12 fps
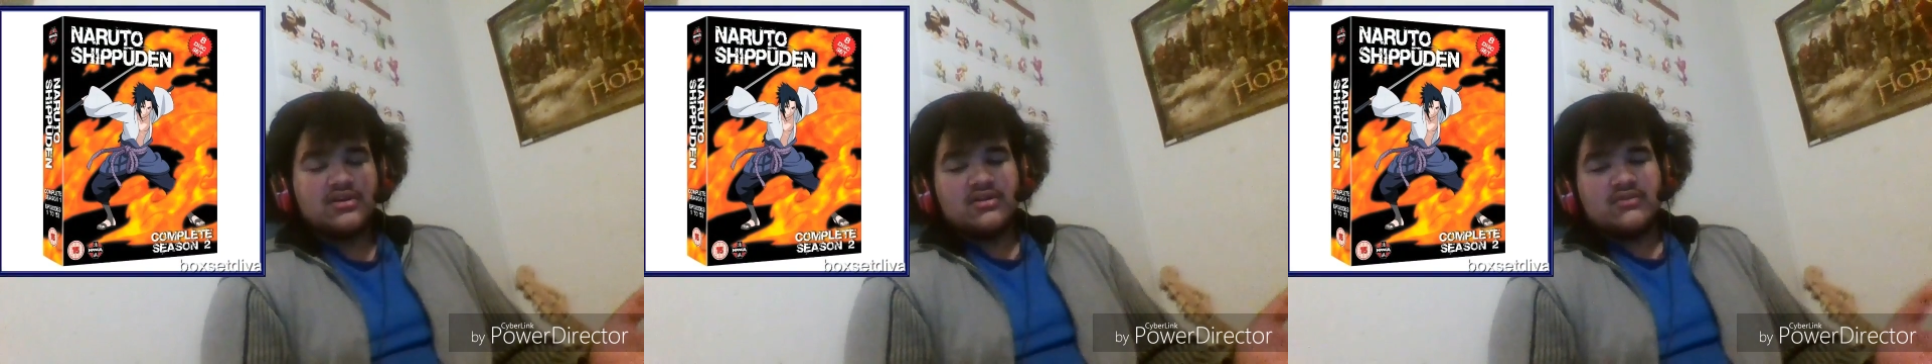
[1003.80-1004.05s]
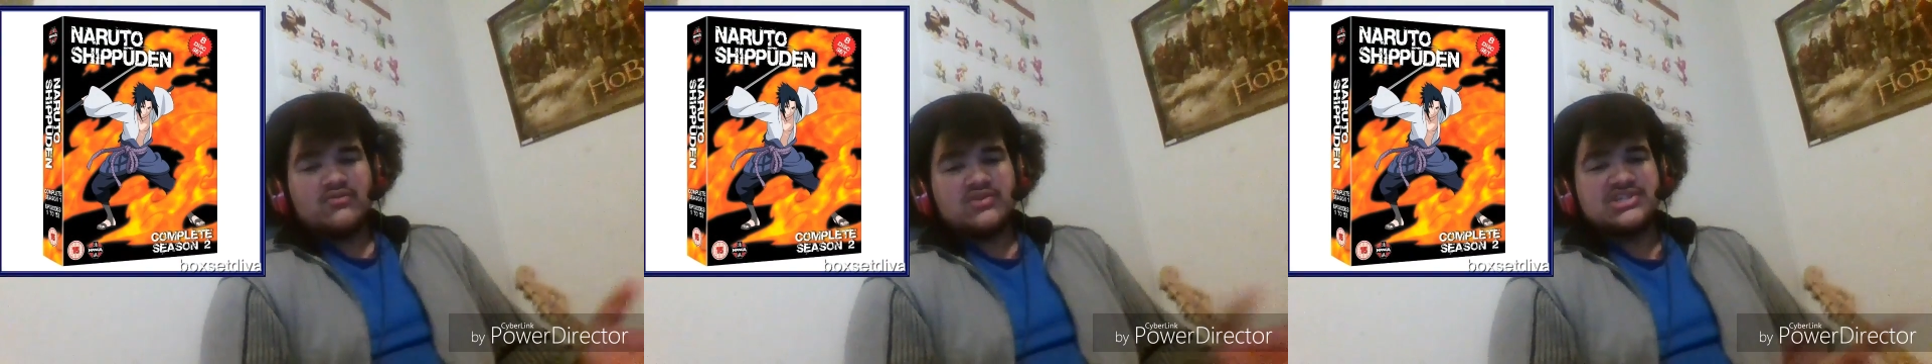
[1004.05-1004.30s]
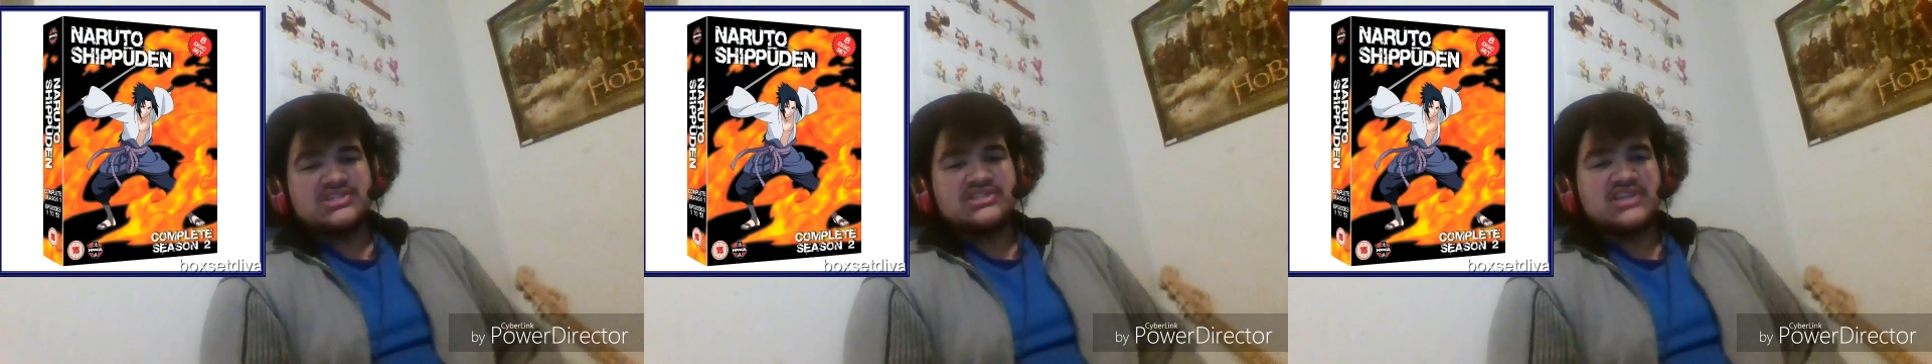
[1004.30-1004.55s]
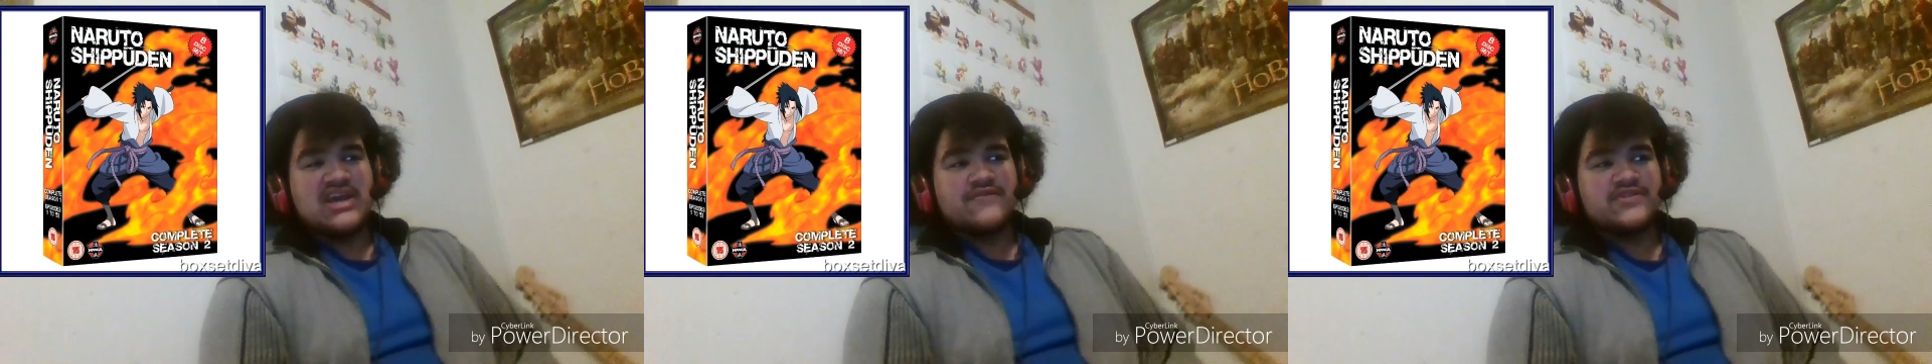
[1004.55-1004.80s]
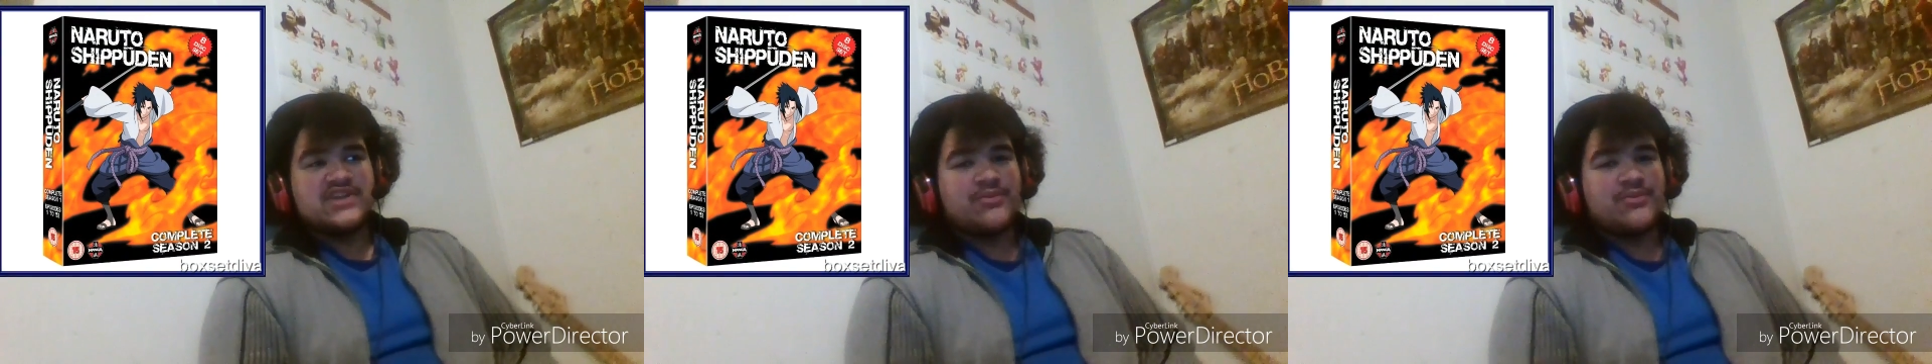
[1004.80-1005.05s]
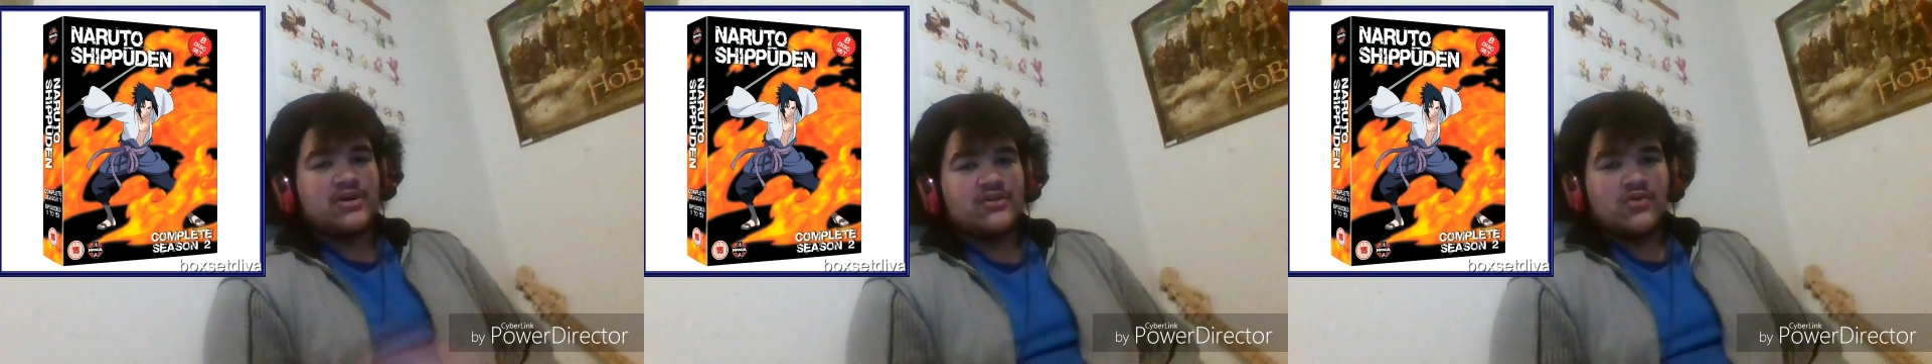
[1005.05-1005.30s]
Which is everything
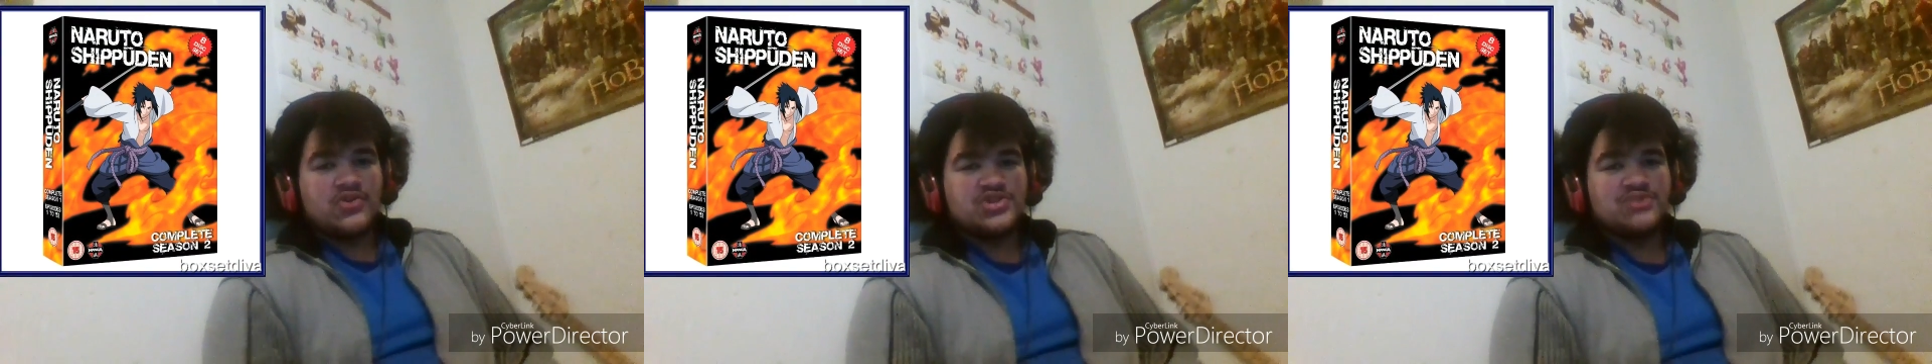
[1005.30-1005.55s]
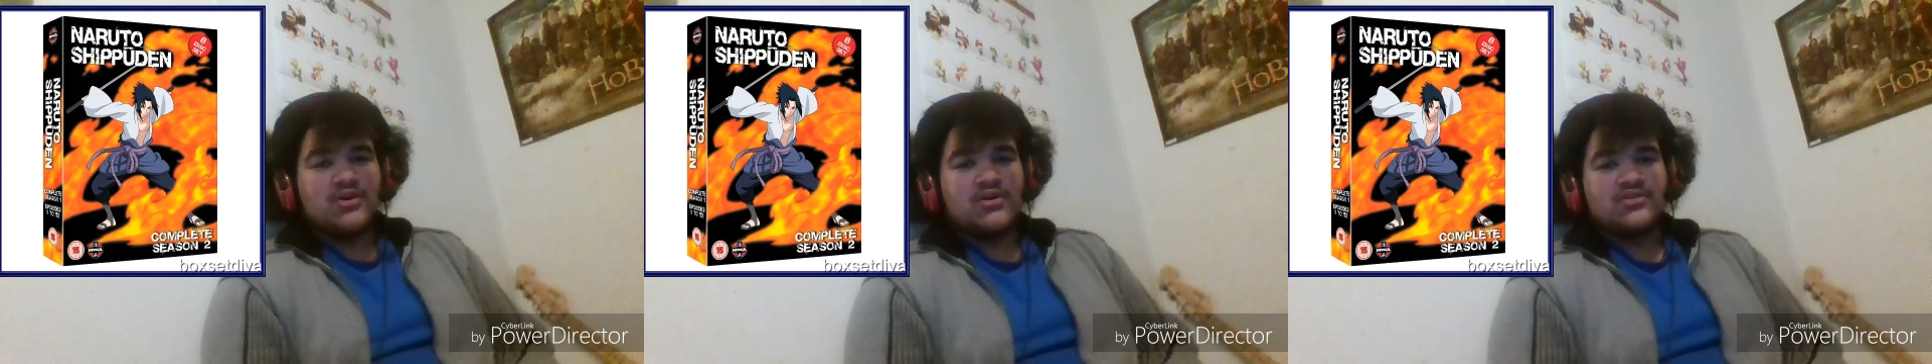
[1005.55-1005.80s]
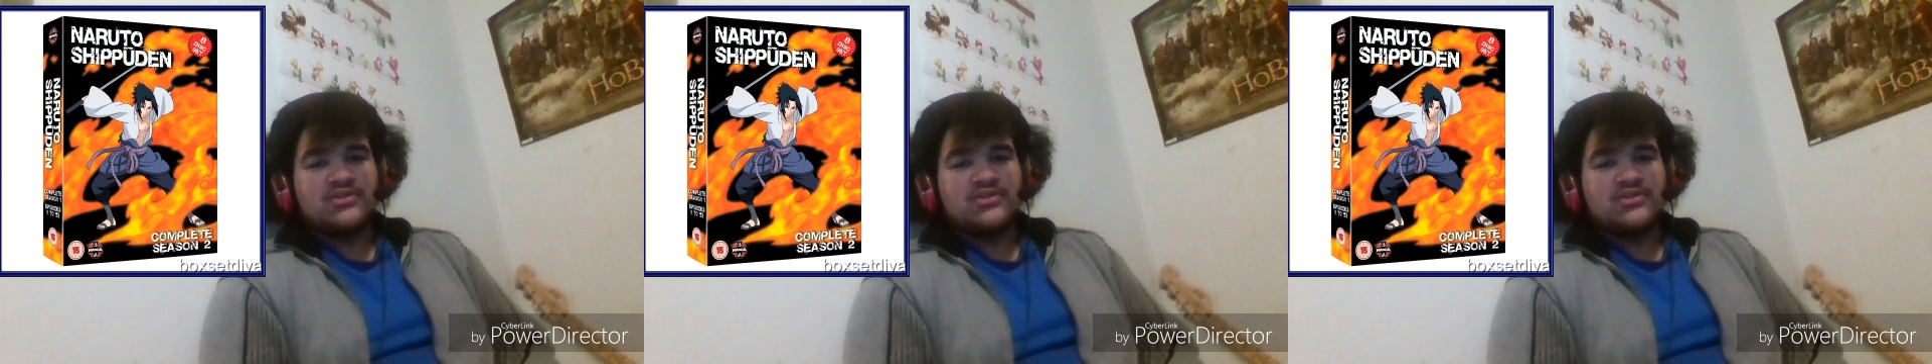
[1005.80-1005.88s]
about Orochimaru,